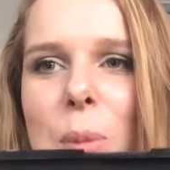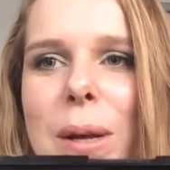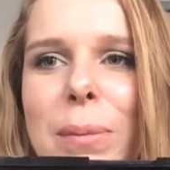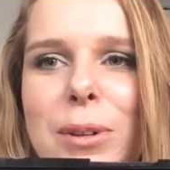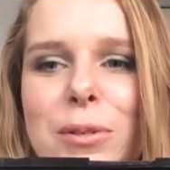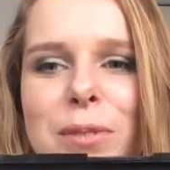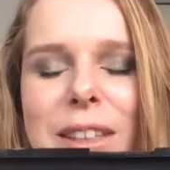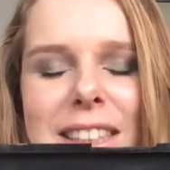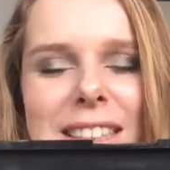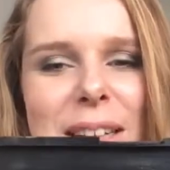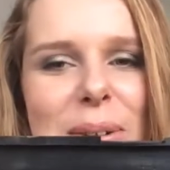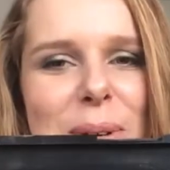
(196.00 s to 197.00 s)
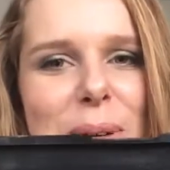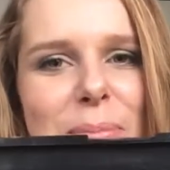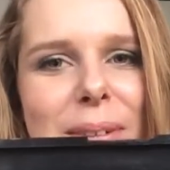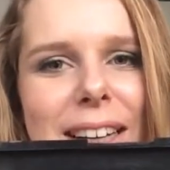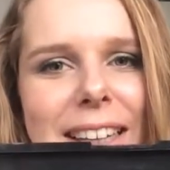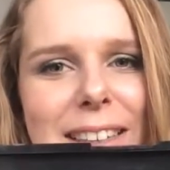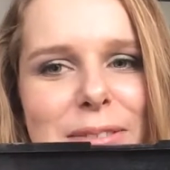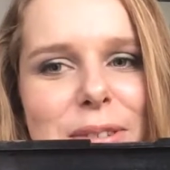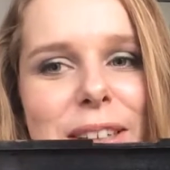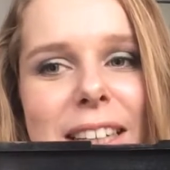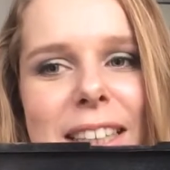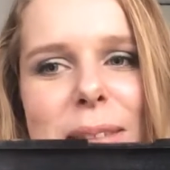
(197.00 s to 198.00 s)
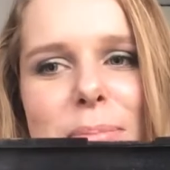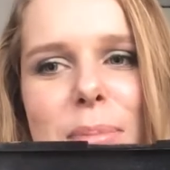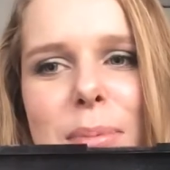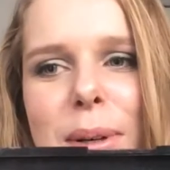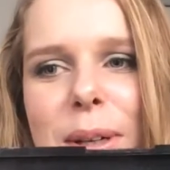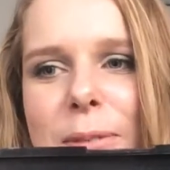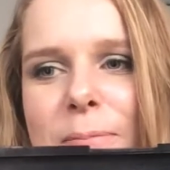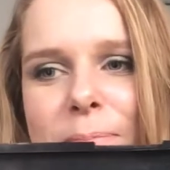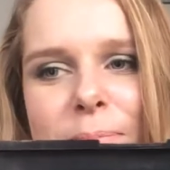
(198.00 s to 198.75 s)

won't be able to finish that one by the finale, but